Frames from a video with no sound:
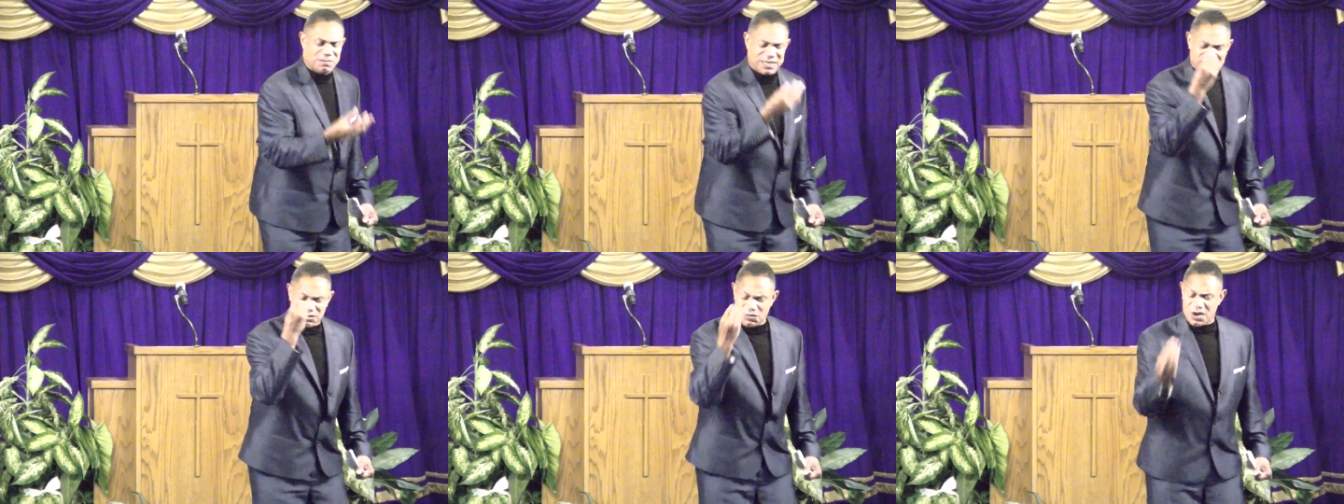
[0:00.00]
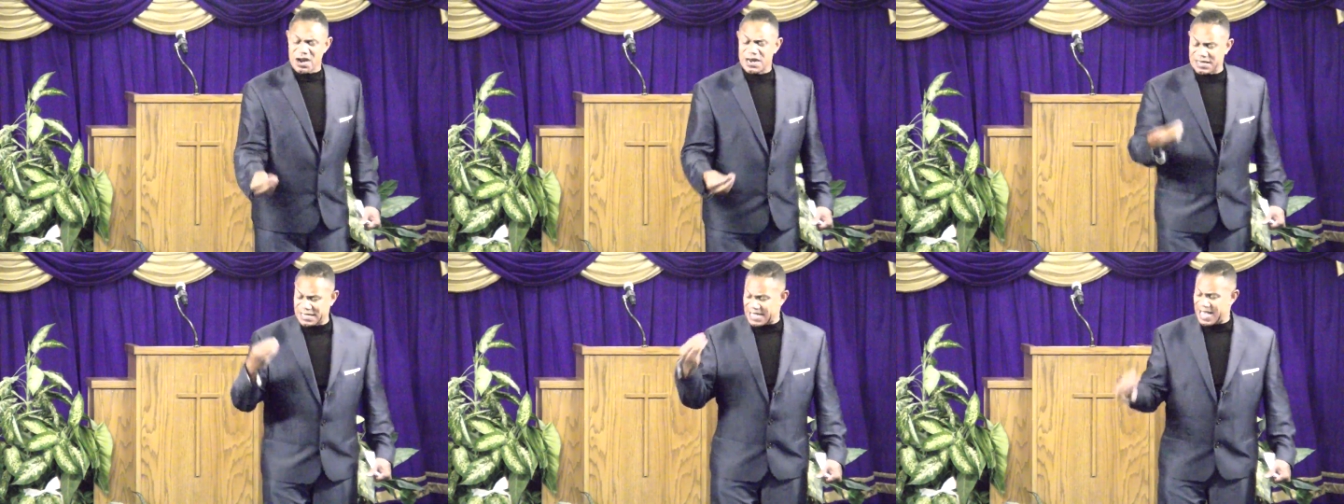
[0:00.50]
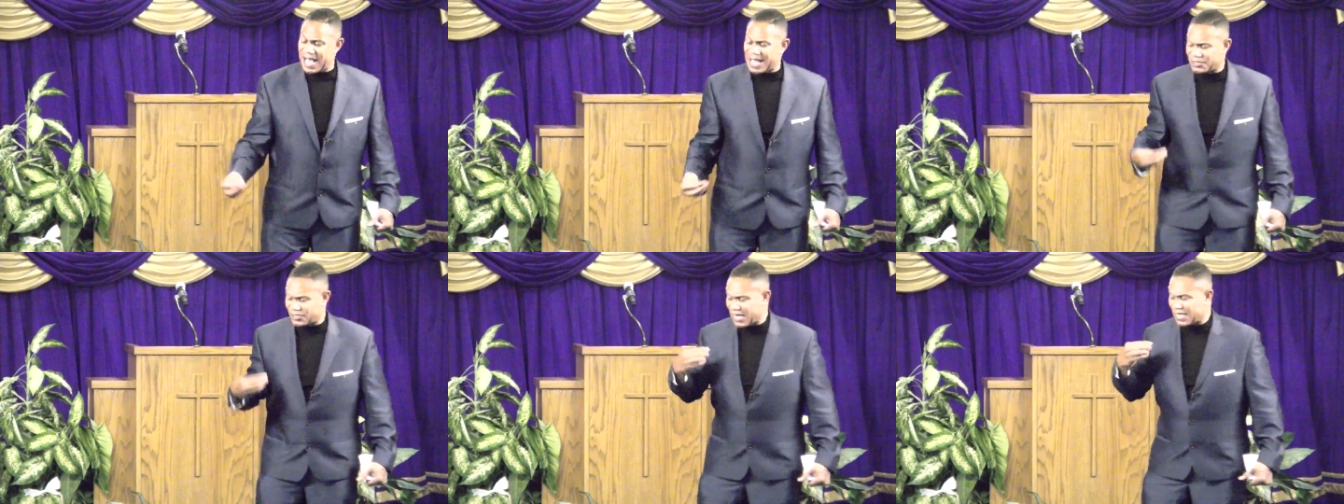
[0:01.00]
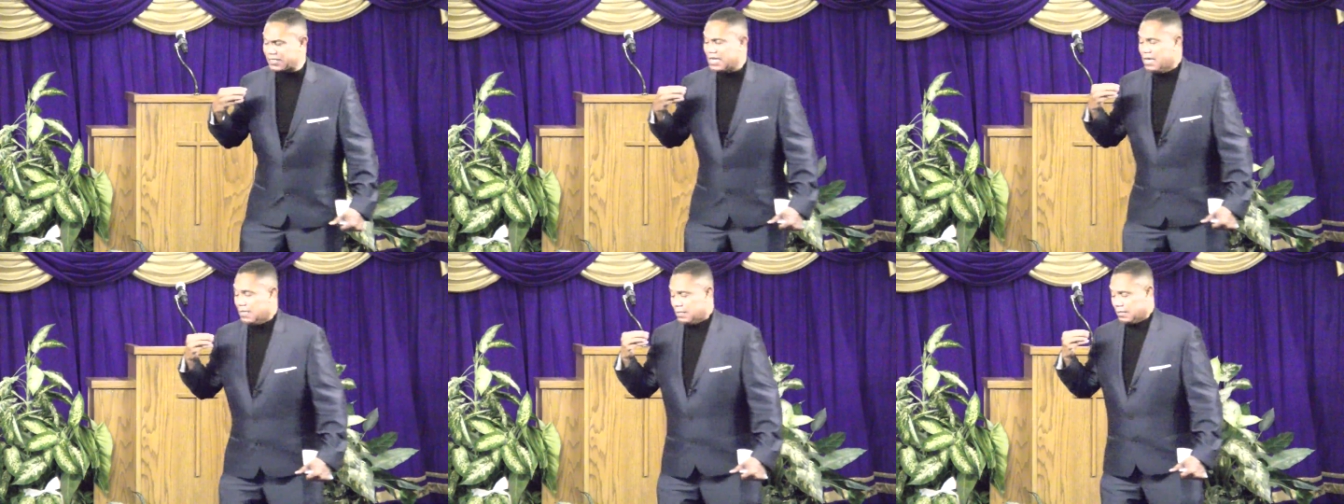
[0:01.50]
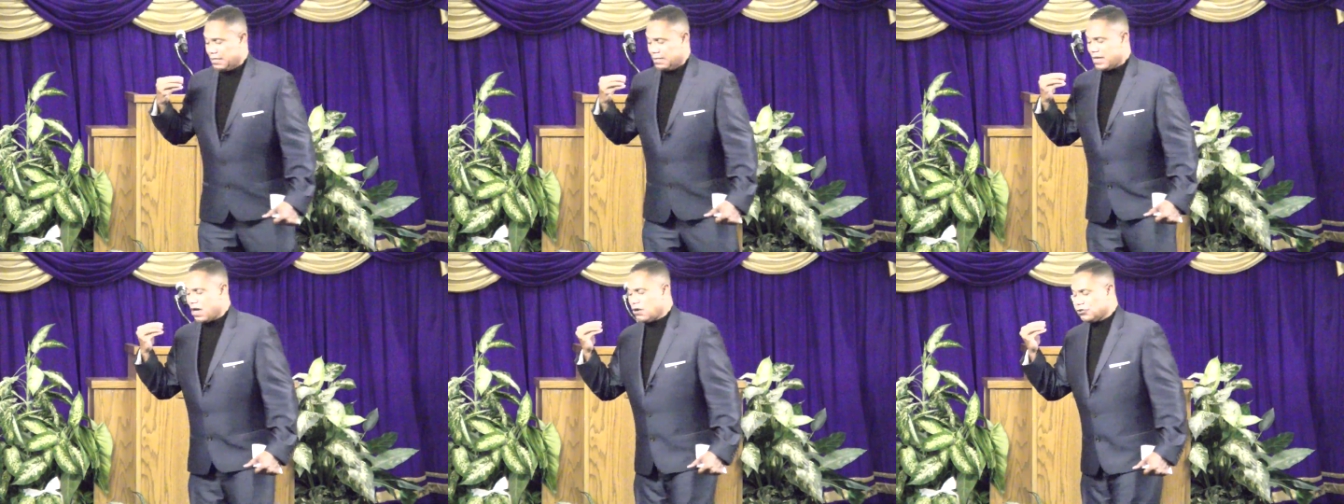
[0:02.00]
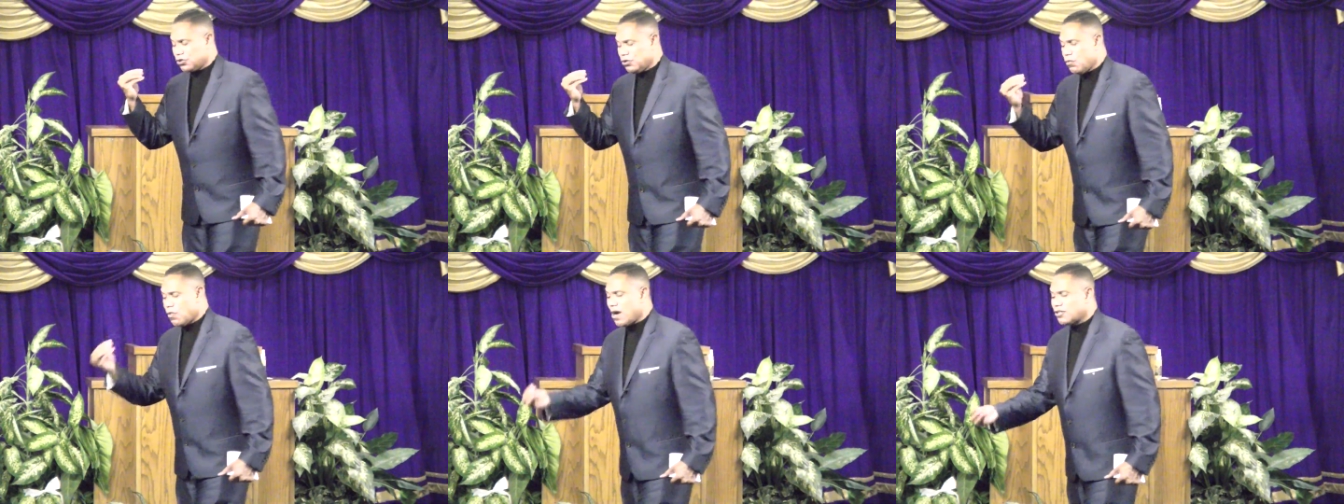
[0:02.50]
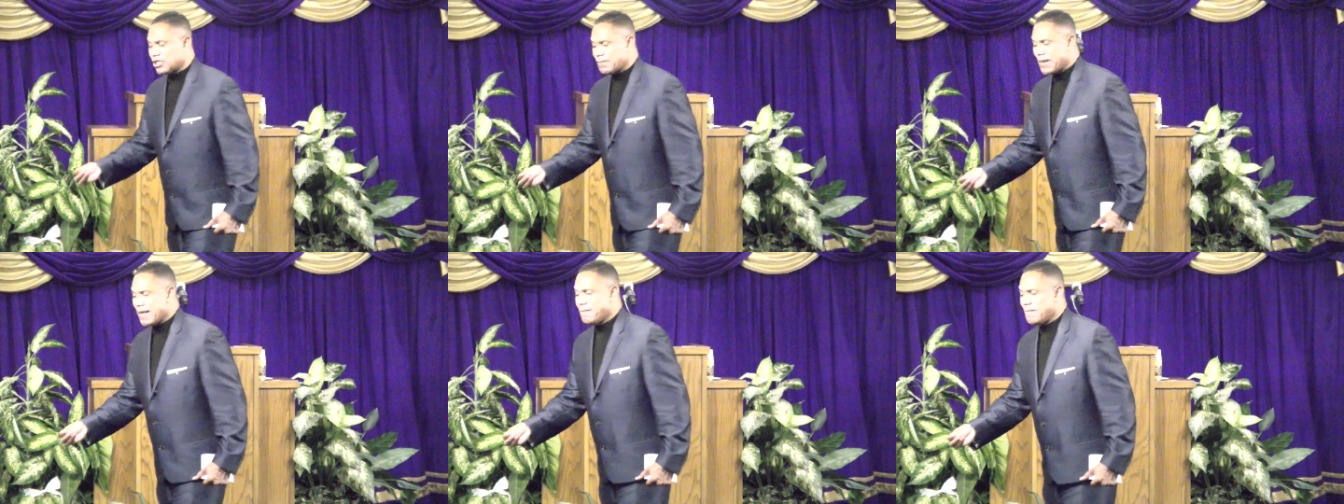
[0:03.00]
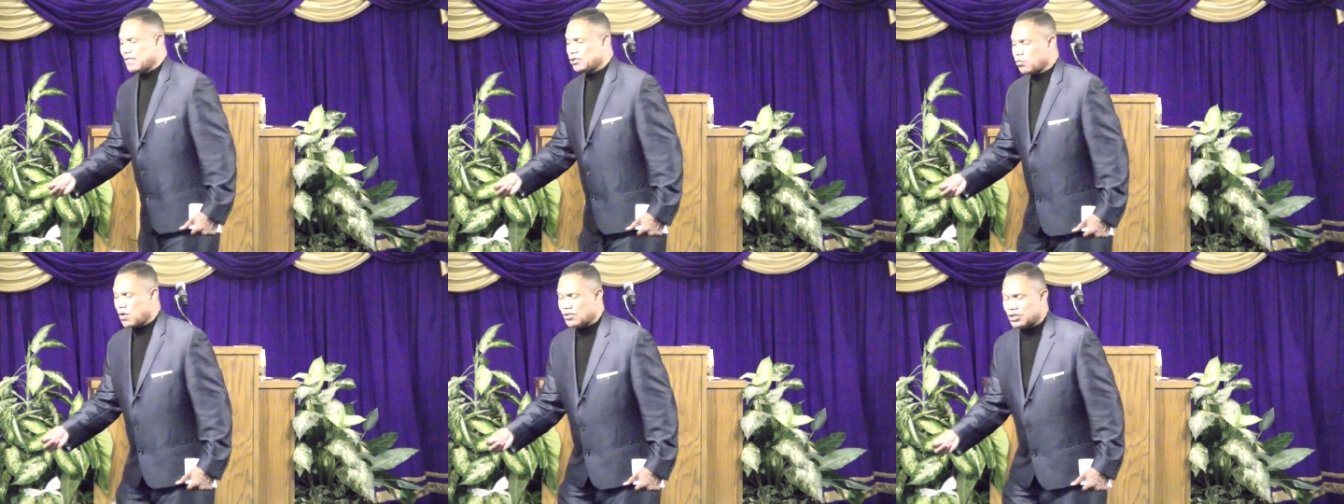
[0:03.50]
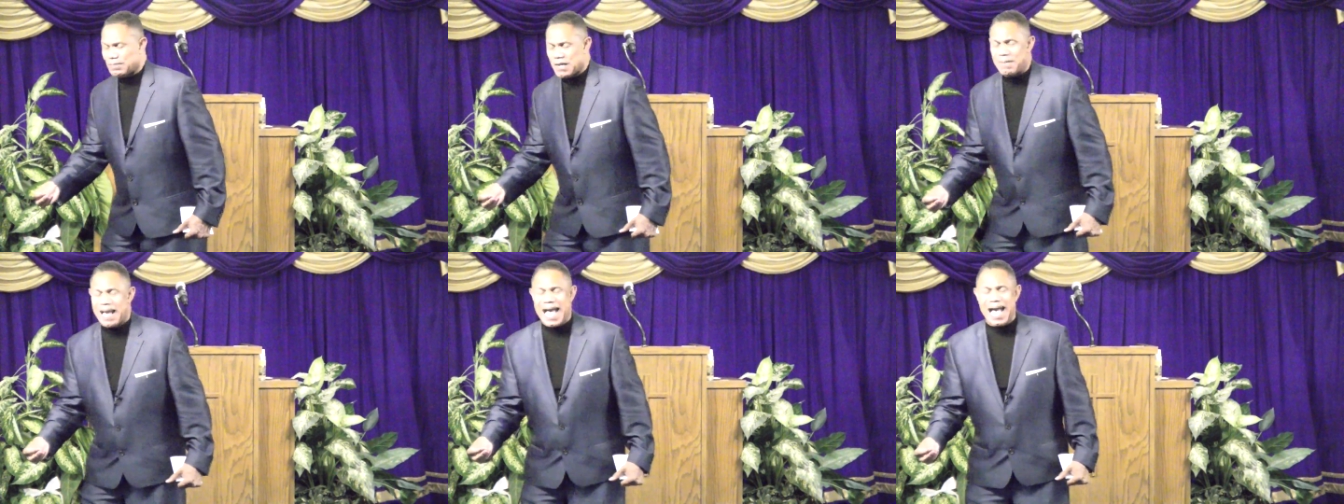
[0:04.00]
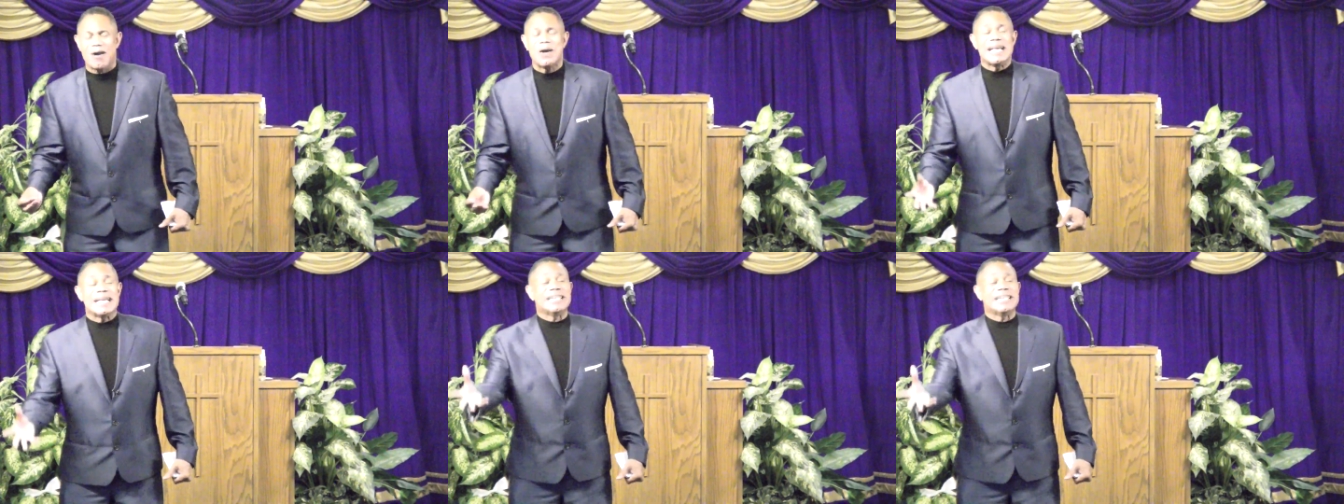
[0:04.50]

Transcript: But the word of God says, those who worship him must worship him. How?